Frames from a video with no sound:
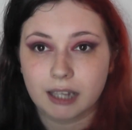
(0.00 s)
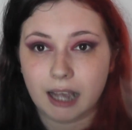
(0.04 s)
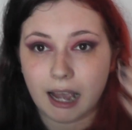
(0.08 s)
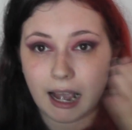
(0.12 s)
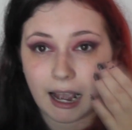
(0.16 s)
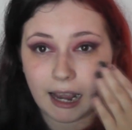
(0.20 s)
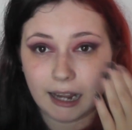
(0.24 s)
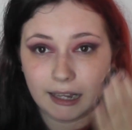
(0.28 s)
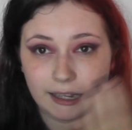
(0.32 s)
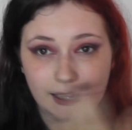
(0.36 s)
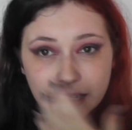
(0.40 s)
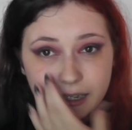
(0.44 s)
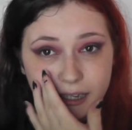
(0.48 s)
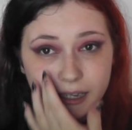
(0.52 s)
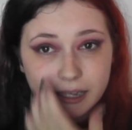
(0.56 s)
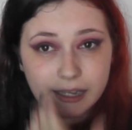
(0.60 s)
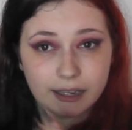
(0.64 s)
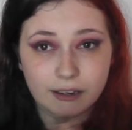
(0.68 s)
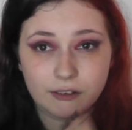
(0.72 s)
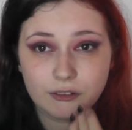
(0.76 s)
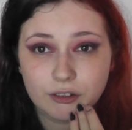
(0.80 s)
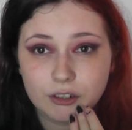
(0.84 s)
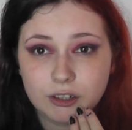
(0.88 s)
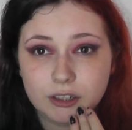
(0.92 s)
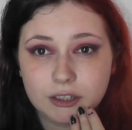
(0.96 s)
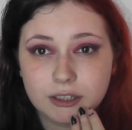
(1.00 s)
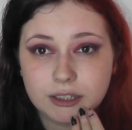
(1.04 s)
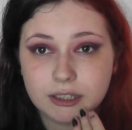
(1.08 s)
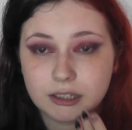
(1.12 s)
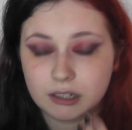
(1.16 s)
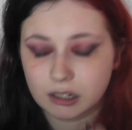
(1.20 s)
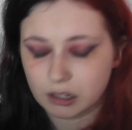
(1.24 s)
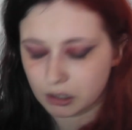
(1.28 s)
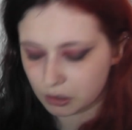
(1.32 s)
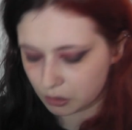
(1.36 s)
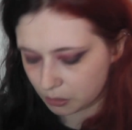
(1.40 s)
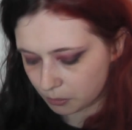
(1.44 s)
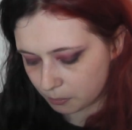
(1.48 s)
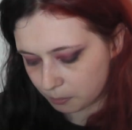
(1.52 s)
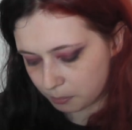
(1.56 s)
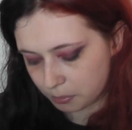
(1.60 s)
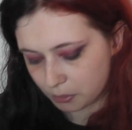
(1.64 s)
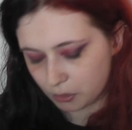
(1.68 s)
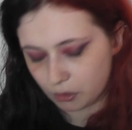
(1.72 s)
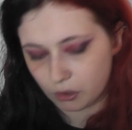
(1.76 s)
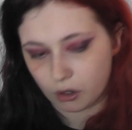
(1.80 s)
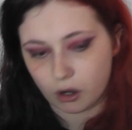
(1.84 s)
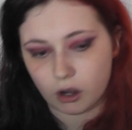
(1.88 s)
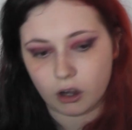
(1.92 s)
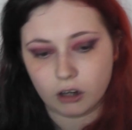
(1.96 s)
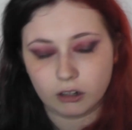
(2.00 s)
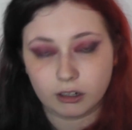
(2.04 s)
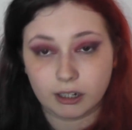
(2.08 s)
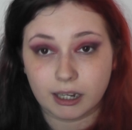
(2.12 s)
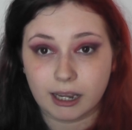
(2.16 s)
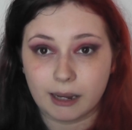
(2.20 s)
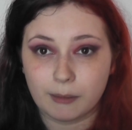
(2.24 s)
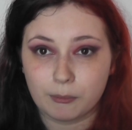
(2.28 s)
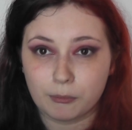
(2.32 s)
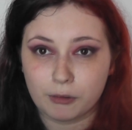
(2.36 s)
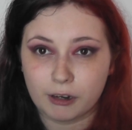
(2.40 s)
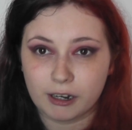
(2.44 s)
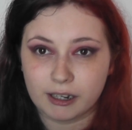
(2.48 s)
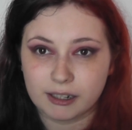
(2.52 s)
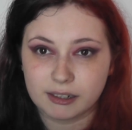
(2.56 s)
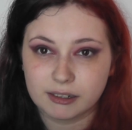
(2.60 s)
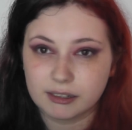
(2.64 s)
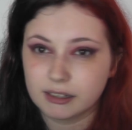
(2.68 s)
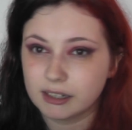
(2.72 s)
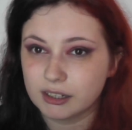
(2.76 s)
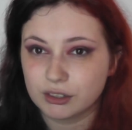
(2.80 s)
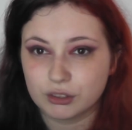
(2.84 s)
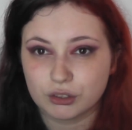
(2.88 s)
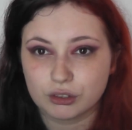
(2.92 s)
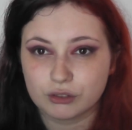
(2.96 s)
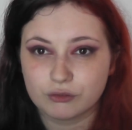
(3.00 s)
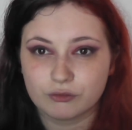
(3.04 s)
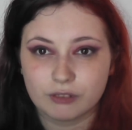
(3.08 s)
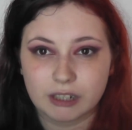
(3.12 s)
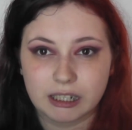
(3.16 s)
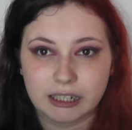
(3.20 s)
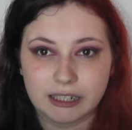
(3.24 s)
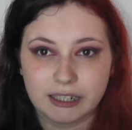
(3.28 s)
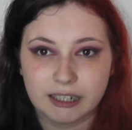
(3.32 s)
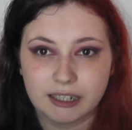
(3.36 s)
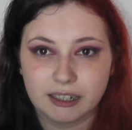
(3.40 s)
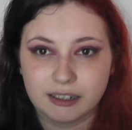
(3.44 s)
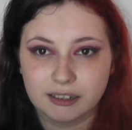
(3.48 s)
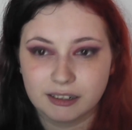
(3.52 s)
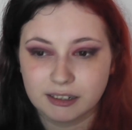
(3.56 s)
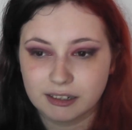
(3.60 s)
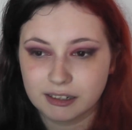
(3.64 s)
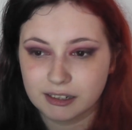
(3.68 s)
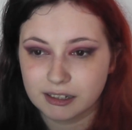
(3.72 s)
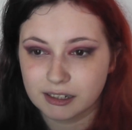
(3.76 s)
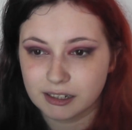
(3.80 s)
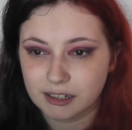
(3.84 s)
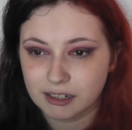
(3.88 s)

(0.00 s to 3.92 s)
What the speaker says: to highlight areas, but on camera it doesn't really